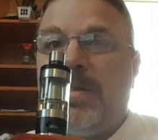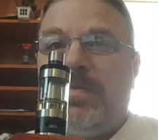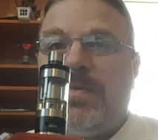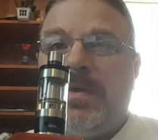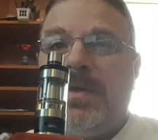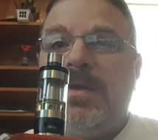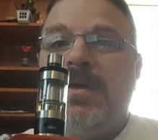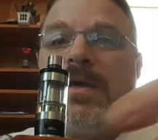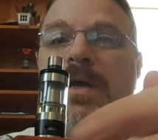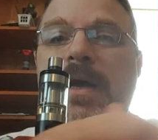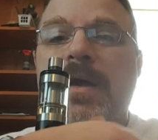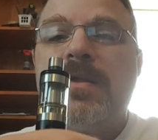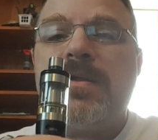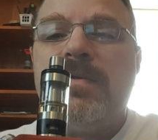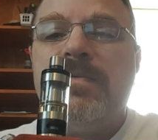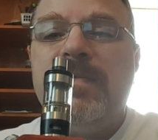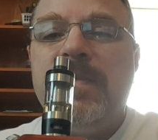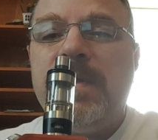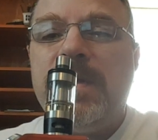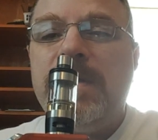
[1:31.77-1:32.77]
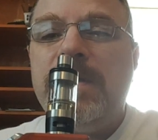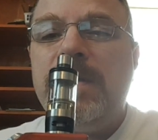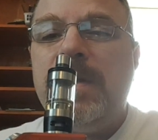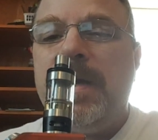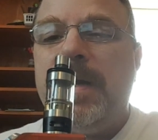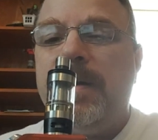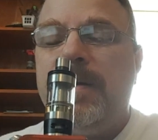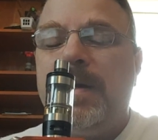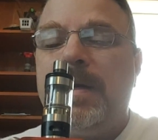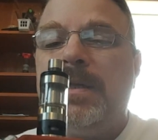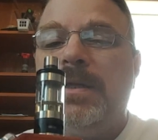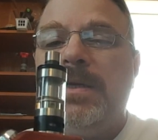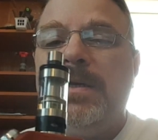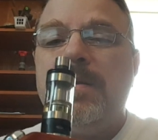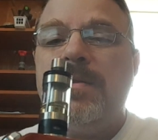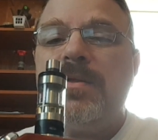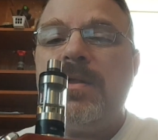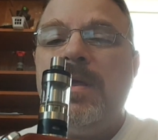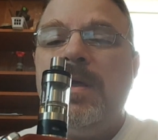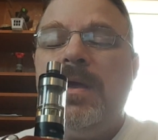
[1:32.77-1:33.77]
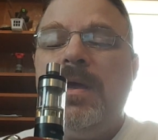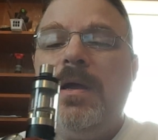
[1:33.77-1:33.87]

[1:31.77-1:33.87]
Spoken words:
in the case of the Heracles.